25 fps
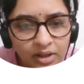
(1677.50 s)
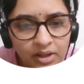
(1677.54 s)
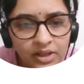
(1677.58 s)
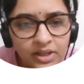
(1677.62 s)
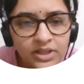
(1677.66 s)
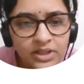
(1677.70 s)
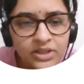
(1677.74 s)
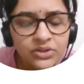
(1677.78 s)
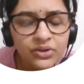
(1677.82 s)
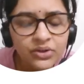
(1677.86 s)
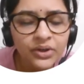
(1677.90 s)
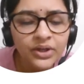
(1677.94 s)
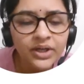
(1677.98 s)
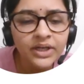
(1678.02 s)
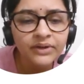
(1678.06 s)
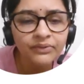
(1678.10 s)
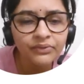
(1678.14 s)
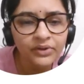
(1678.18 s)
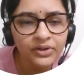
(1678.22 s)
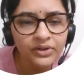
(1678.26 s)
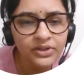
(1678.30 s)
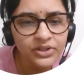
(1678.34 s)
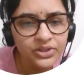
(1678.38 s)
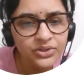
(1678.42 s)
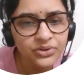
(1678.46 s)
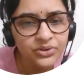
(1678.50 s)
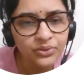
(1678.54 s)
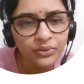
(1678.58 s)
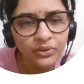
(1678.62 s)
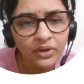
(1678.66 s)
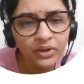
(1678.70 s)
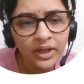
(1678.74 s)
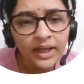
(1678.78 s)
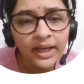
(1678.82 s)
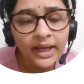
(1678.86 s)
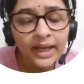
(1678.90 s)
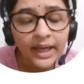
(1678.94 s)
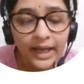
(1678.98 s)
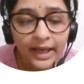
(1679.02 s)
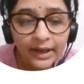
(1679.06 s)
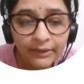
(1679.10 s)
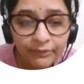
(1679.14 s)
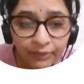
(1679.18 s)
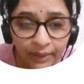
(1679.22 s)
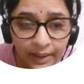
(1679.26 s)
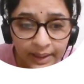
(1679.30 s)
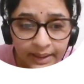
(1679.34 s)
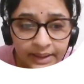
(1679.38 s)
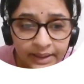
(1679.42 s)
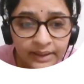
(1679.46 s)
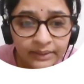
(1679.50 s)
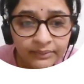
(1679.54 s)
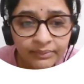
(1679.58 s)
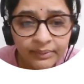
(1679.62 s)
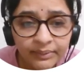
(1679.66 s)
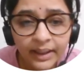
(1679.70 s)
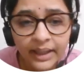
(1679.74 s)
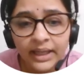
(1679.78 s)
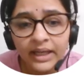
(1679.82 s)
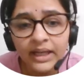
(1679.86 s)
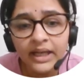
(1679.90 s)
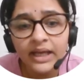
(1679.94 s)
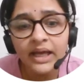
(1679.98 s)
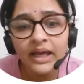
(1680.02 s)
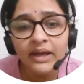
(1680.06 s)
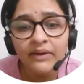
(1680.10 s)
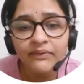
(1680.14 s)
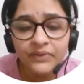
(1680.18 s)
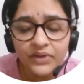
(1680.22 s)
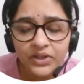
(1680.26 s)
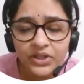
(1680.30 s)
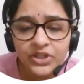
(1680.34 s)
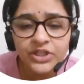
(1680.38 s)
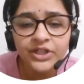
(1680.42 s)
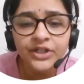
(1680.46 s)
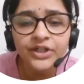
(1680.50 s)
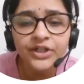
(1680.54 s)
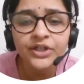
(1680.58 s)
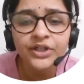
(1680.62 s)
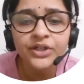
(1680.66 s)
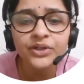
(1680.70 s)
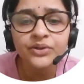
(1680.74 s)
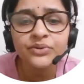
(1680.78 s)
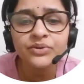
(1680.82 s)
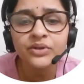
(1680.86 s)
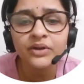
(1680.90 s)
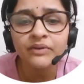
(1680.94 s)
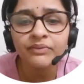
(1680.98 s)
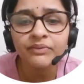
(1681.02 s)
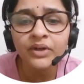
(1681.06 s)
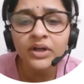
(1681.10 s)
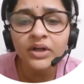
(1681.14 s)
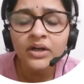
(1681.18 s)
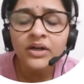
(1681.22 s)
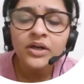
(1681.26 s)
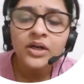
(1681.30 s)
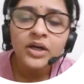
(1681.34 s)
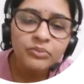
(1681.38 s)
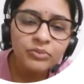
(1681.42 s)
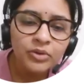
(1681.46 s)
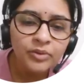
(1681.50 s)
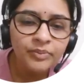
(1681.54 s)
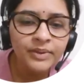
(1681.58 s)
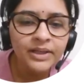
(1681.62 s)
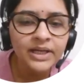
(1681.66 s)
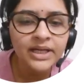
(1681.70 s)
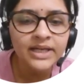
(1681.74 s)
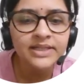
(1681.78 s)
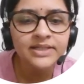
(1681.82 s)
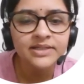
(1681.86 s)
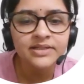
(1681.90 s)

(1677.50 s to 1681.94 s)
So it refers to effective and efficient use of the mobilized